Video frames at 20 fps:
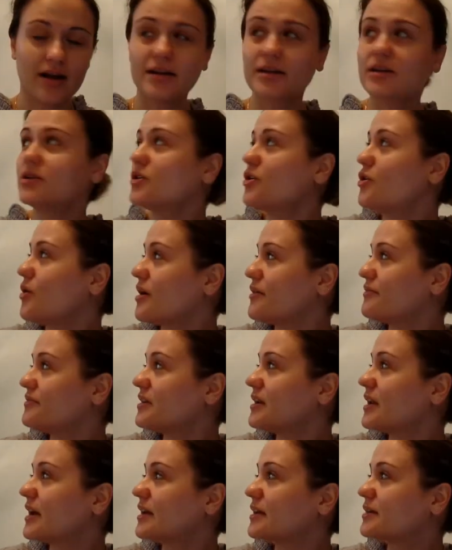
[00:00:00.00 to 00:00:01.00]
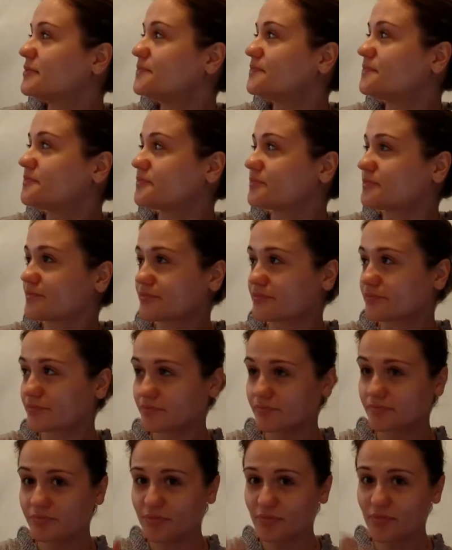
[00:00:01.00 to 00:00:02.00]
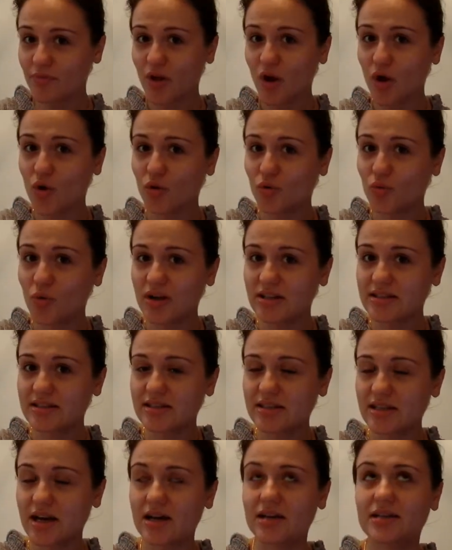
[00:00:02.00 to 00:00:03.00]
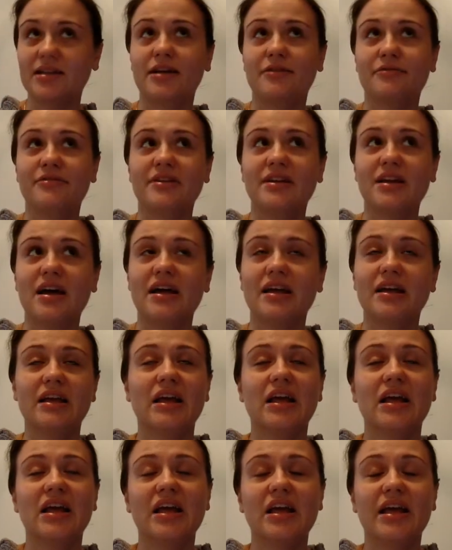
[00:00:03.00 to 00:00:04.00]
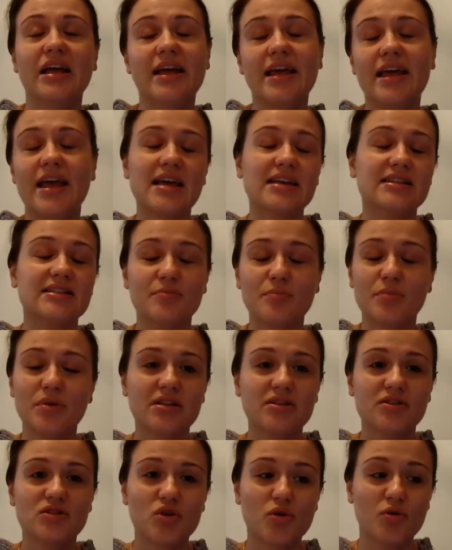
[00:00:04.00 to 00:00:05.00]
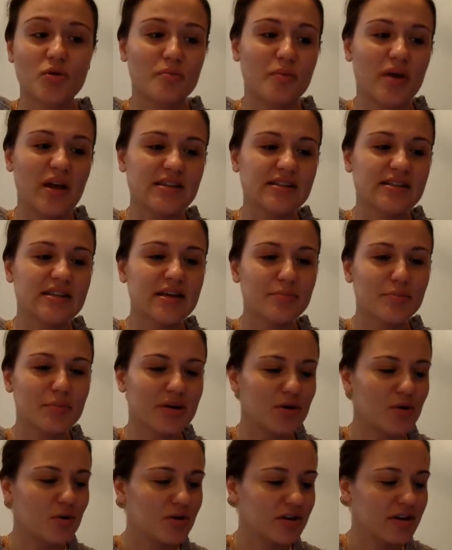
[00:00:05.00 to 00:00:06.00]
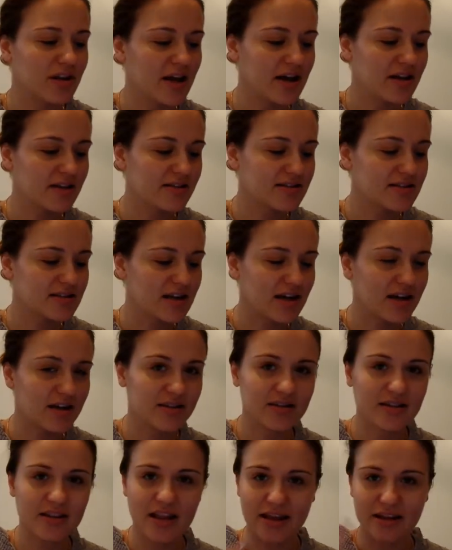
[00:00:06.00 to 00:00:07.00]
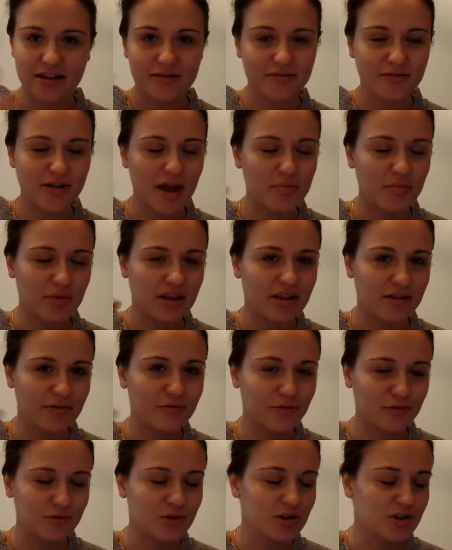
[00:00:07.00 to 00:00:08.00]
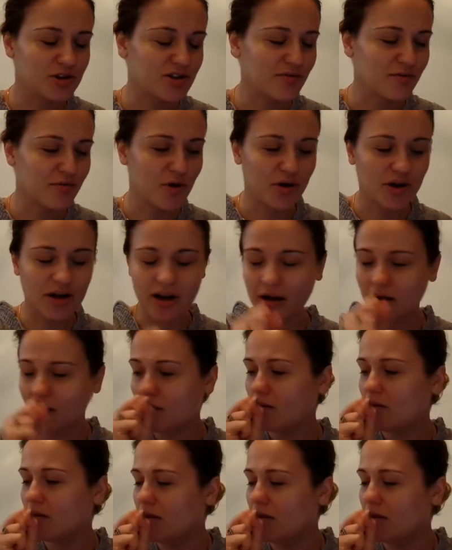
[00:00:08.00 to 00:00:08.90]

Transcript: I don't know, I feel like on one side I feel like it hasn't been so amazing, but on the other side, like, I mean, the footage, the vlogging,